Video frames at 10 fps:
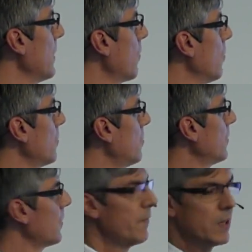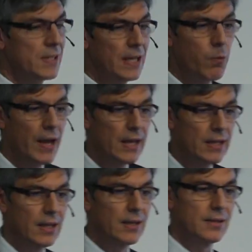in a constructivistic way,
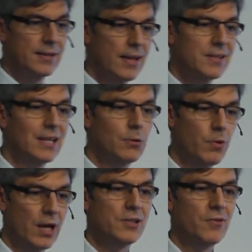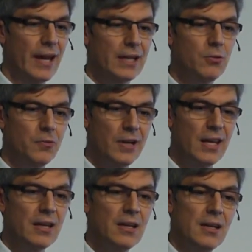in the sense that we are trying to
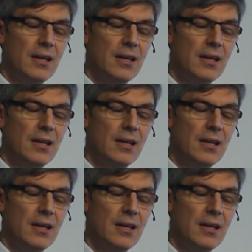really